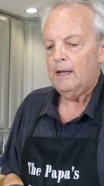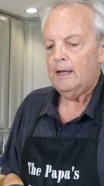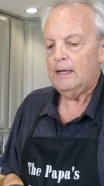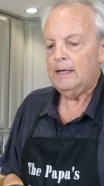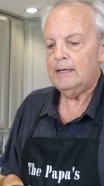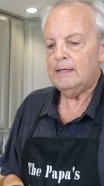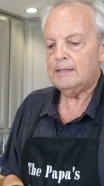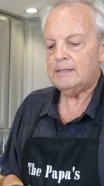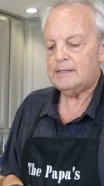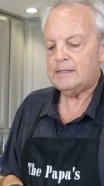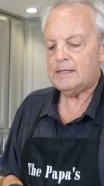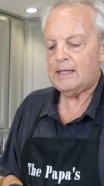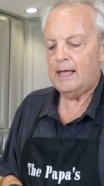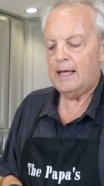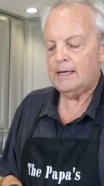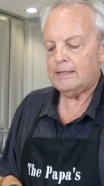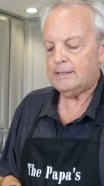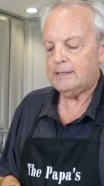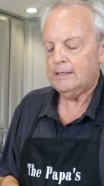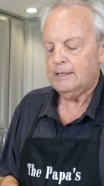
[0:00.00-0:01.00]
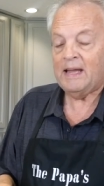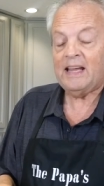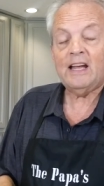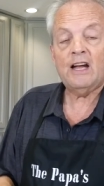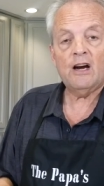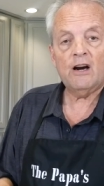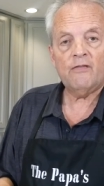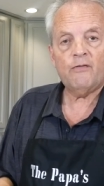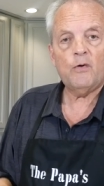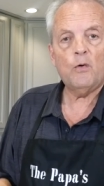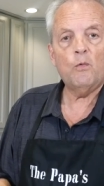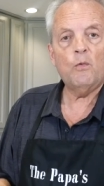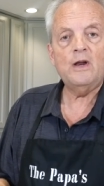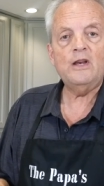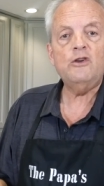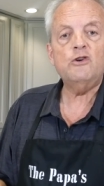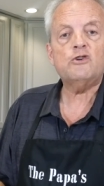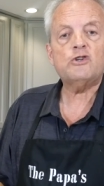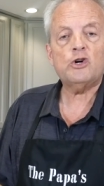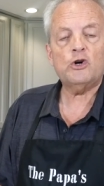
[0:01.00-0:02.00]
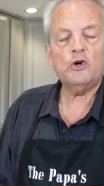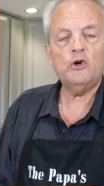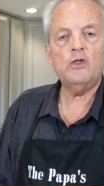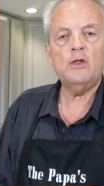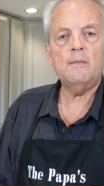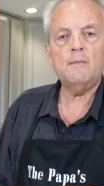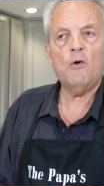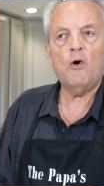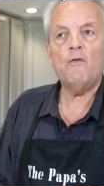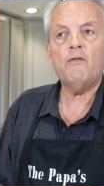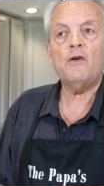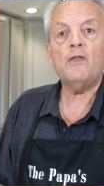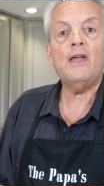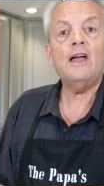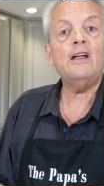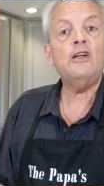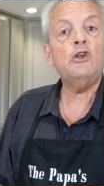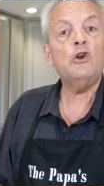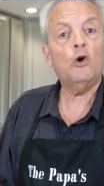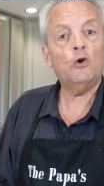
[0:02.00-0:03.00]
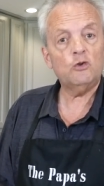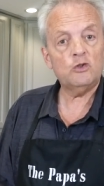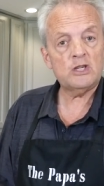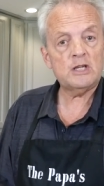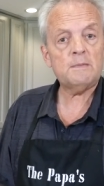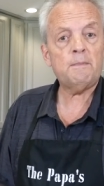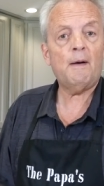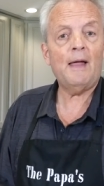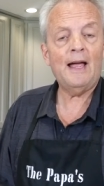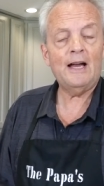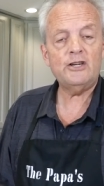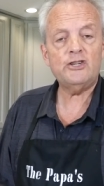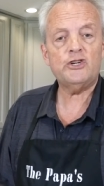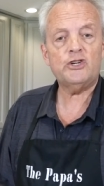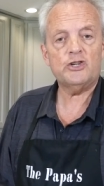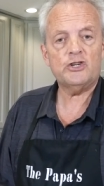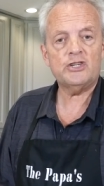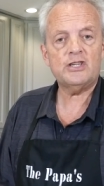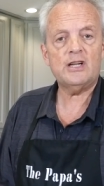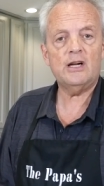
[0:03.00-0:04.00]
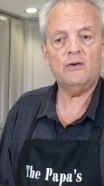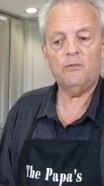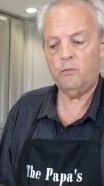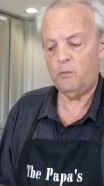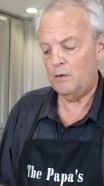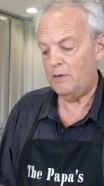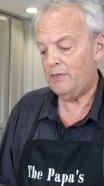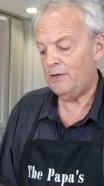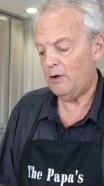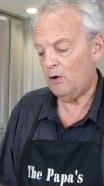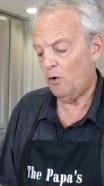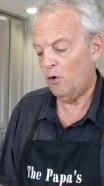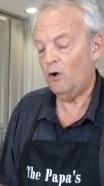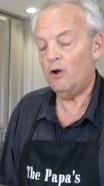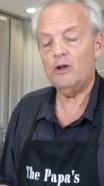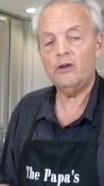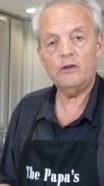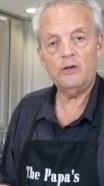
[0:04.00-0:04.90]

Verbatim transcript: is that be careful when you turn them over that you don't splash yourself with the oil.